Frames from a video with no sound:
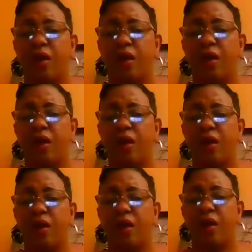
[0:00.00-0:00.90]
I have
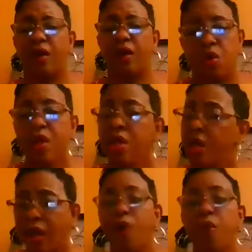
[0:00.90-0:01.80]
some new tennis shoes
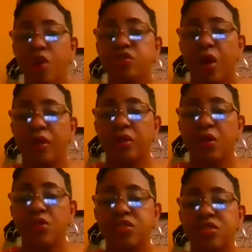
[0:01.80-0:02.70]
on. And I want
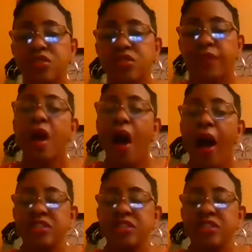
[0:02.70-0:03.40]
y'all to know something.